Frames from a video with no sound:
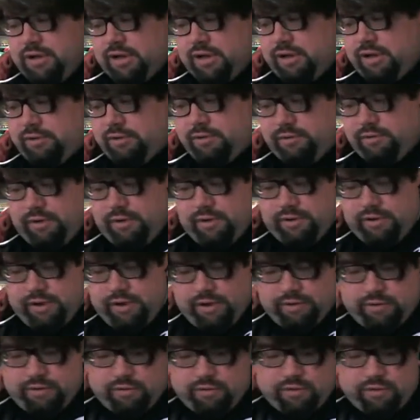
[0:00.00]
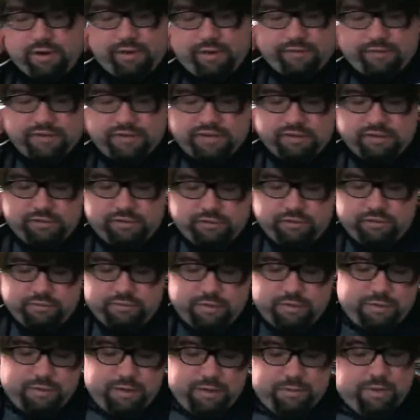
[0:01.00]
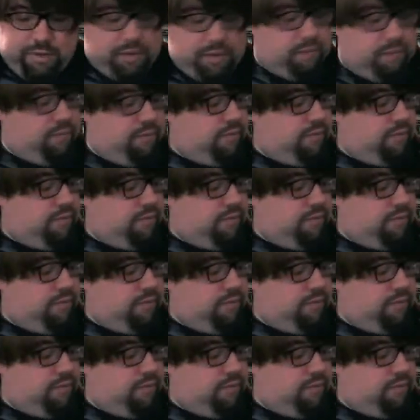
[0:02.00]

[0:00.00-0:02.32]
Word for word: I will wear that, or have it stolen on me by my...